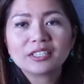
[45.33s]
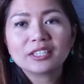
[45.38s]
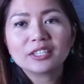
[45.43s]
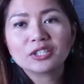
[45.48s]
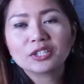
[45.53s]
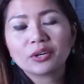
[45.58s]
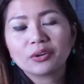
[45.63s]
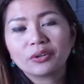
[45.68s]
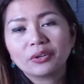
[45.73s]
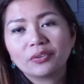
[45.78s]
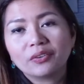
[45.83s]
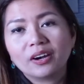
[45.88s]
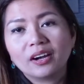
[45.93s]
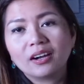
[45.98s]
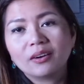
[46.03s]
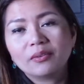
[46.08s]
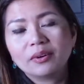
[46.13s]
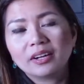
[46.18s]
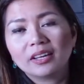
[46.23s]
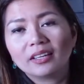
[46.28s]
gonna show you
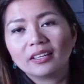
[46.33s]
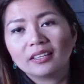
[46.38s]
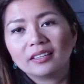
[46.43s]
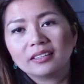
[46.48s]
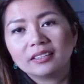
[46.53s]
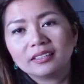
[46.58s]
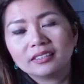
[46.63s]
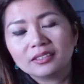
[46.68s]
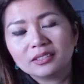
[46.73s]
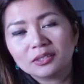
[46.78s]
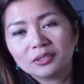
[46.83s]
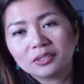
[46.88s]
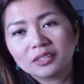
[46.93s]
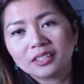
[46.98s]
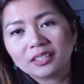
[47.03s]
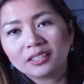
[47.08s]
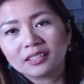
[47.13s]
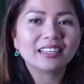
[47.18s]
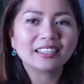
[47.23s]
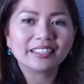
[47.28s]
how I do
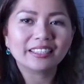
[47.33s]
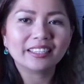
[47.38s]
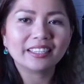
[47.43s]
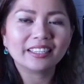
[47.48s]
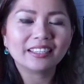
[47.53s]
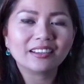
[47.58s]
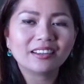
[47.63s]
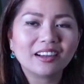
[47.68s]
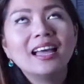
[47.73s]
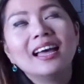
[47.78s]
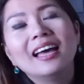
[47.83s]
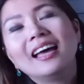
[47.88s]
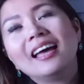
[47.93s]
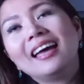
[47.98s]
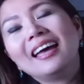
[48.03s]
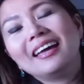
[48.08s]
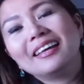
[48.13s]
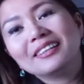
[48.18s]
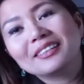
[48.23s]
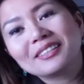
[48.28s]
the cleaning
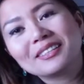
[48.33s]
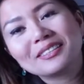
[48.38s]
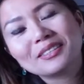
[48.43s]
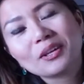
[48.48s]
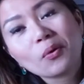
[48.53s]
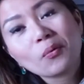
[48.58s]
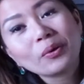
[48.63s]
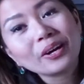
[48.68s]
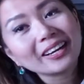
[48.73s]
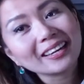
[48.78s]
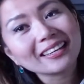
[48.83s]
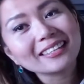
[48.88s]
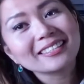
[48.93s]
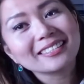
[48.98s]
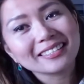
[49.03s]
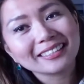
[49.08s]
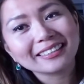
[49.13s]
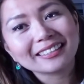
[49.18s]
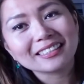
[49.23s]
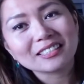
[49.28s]
and we're gonna
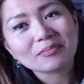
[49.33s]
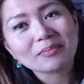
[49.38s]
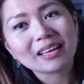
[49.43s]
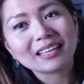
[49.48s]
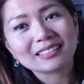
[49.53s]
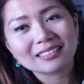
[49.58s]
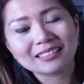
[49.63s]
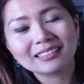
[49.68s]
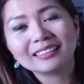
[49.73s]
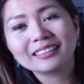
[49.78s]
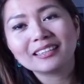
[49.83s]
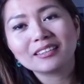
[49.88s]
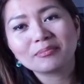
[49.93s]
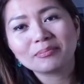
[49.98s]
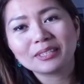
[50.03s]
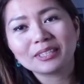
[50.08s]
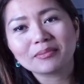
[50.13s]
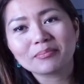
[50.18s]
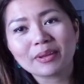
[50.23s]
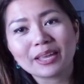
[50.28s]
see this bags little
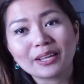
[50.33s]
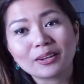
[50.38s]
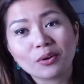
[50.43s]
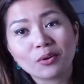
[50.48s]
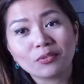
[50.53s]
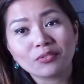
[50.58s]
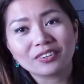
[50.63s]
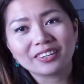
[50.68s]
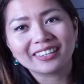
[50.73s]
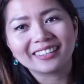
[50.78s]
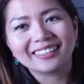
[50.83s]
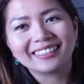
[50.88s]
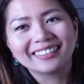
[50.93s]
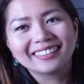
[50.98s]
bit makeover